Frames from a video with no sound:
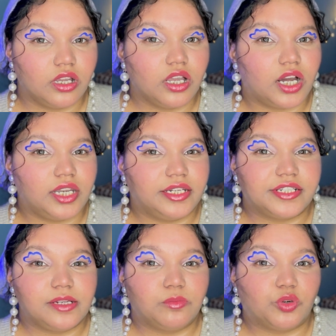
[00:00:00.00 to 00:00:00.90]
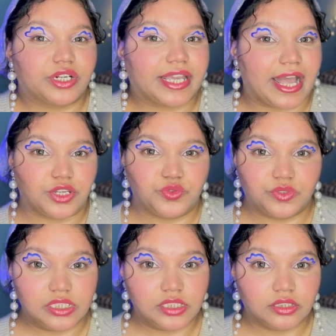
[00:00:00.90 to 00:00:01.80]
a little more
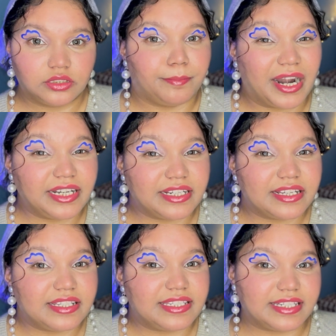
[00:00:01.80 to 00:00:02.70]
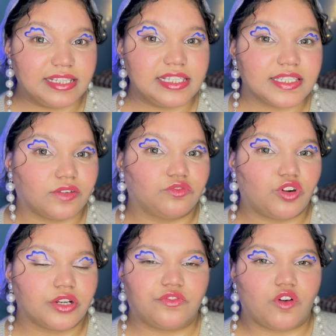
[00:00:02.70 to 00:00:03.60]
casual, but still
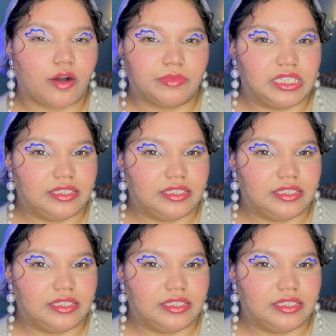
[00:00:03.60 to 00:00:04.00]
somewhat formal.